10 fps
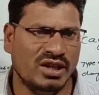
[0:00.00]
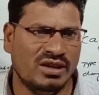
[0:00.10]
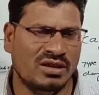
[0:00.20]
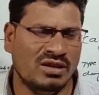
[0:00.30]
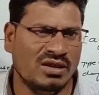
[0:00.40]
take
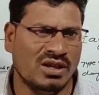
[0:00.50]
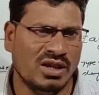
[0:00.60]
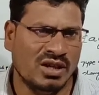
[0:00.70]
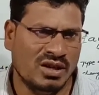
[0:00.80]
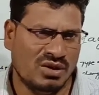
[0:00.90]
a
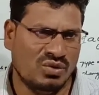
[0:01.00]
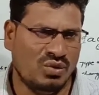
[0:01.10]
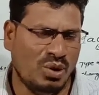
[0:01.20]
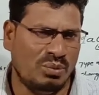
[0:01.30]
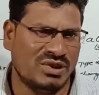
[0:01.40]

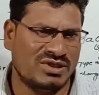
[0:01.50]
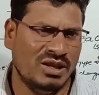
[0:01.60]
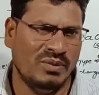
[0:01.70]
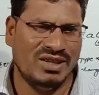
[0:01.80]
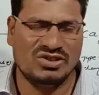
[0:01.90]
copper
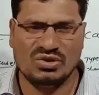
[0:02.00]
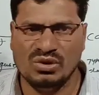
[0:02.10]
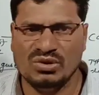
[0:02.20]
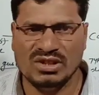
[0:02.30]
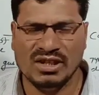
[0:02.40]
sulfate
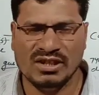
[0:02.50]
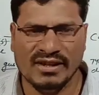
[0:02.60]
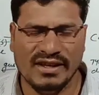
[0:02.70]
solution.